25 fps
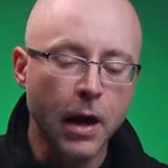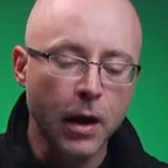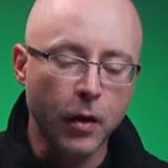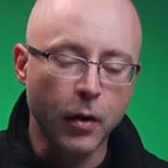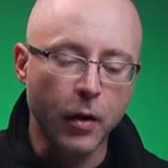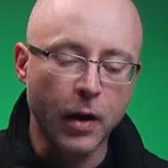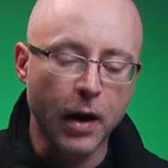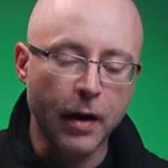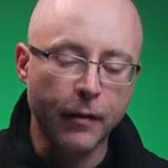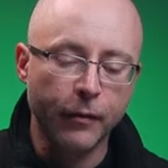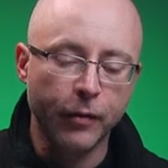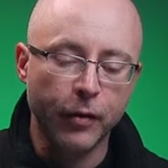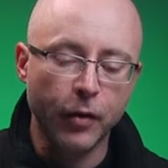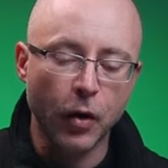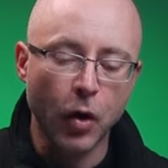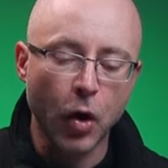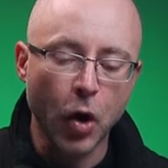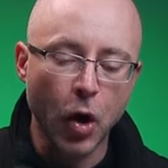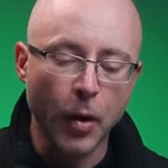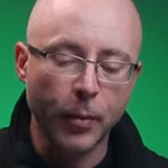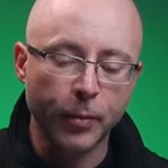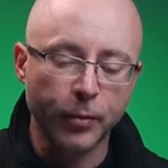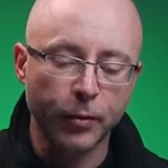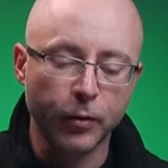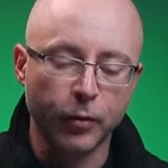You have the
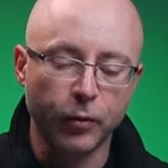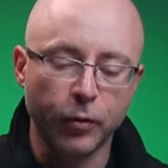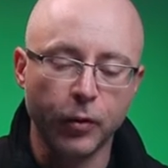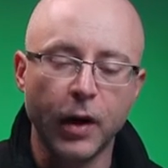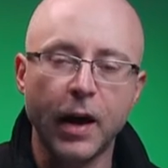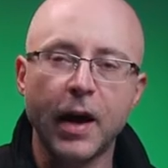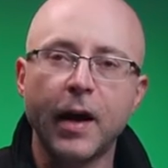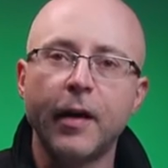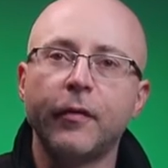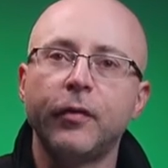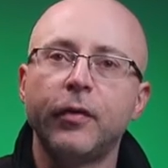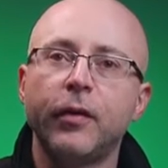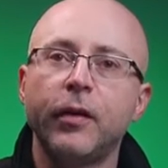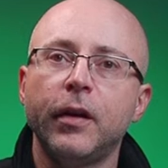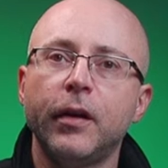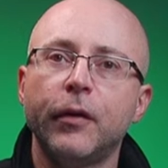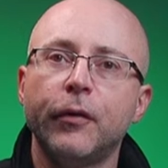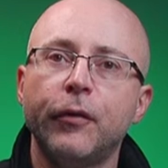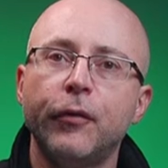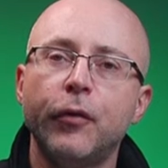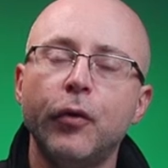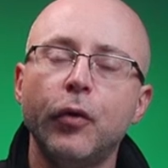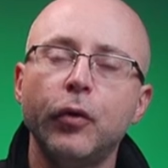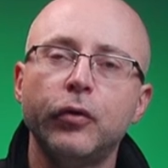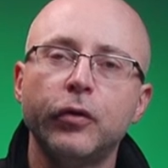option to have the uh,
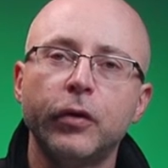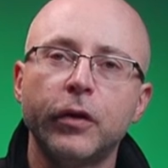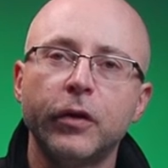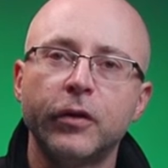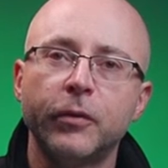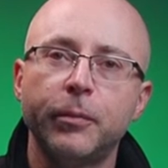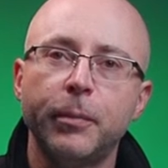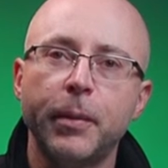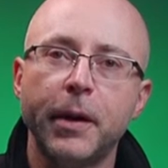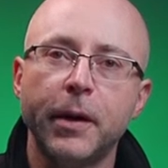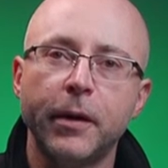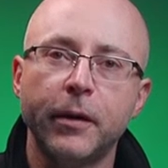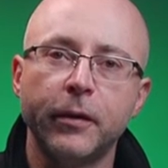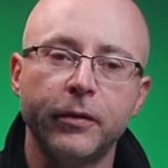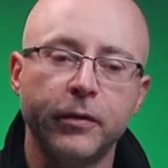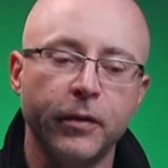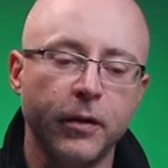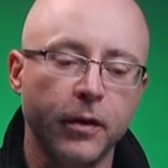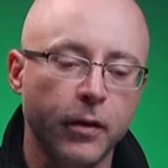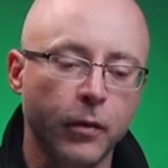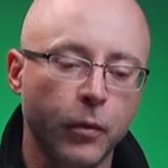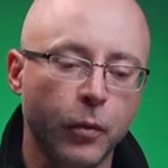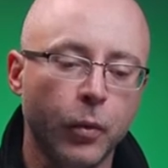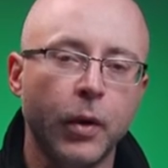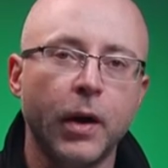full
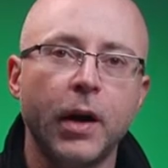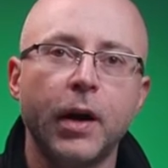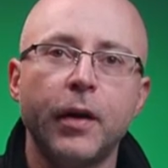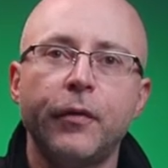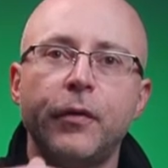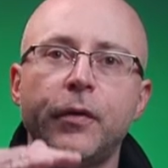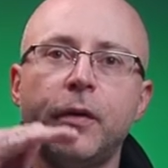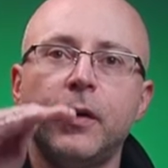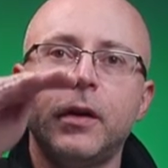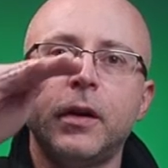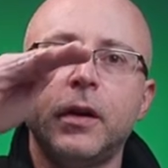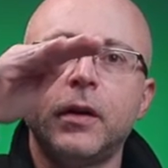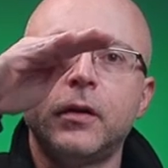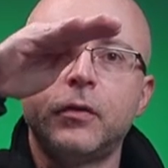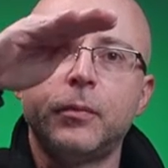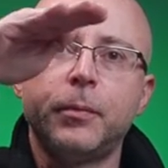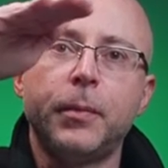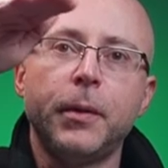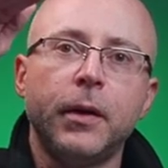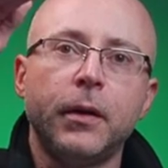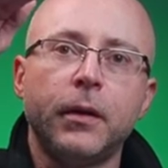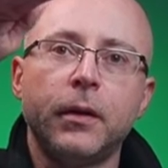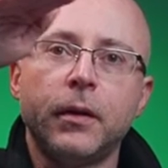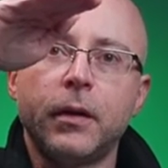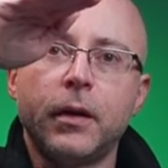transparency, whatever it's
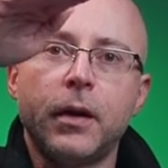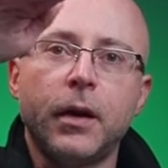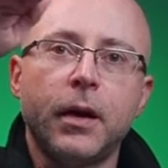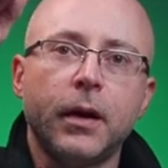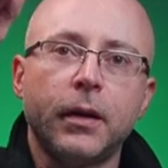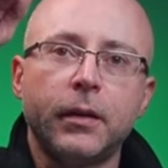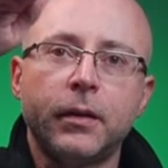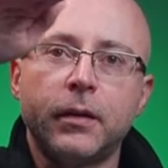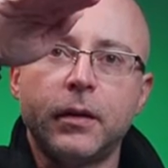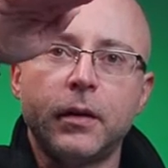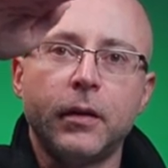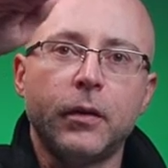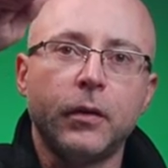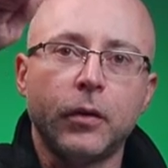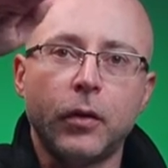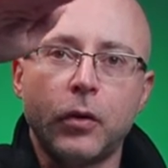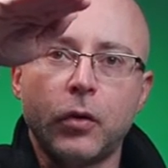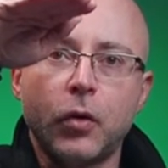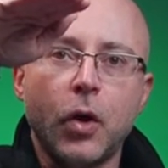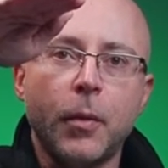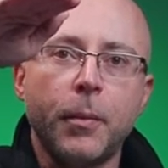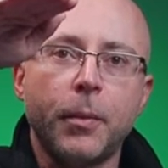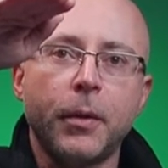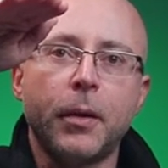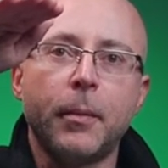been cut on the
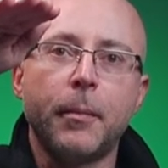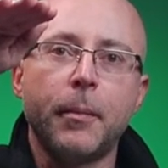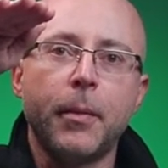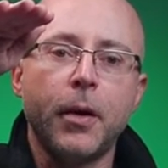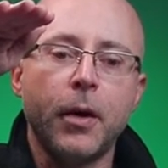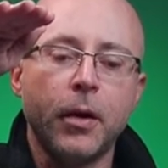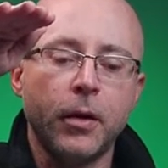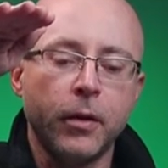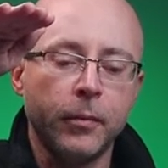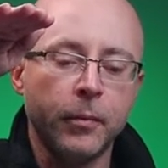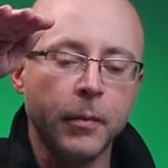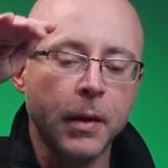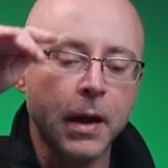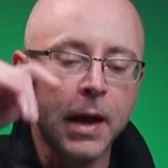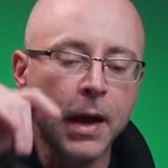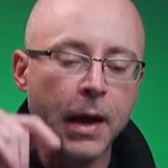top and the bottom.